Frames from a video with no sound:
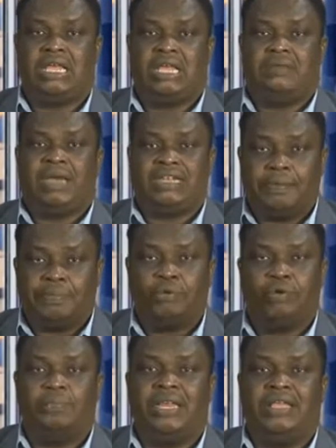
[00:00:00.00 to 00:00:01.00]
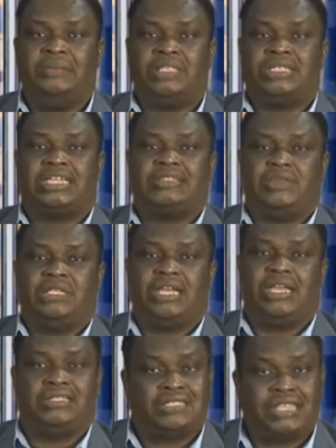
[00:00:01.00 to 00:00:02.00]
by the problem it has been
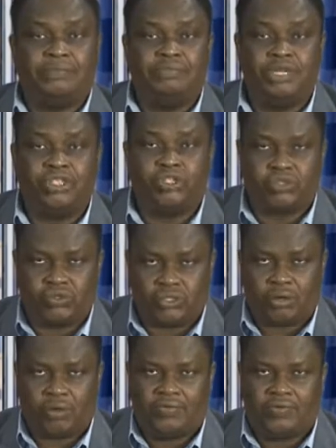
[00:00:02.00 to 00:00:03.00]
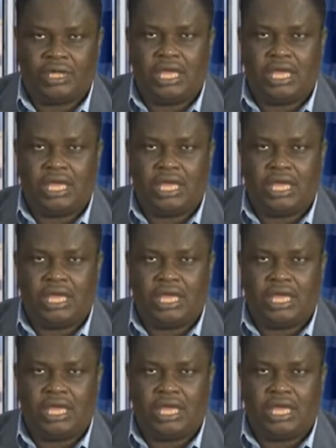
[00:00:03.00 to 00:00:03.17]
established to solve.